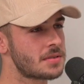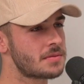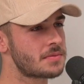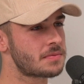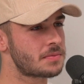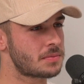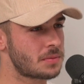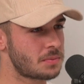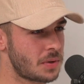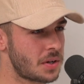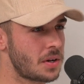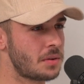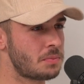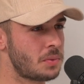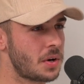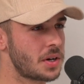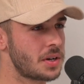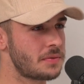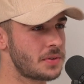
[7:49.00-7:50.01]
of, well,
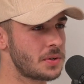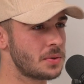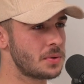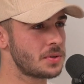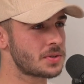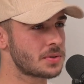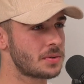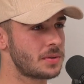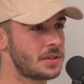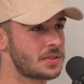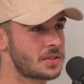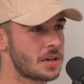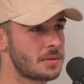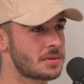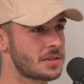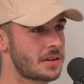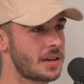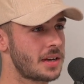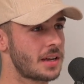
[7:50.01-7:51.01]
of one me. of yours or in terms
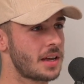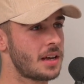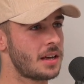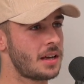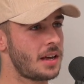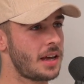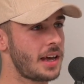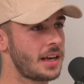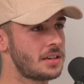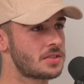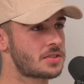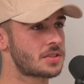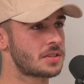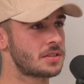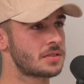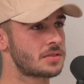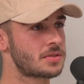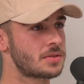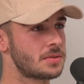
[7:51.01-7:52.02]
yes. of like
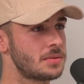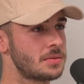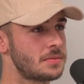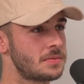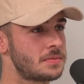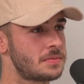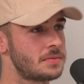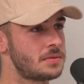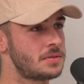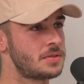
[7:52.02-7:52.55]
ancient sort of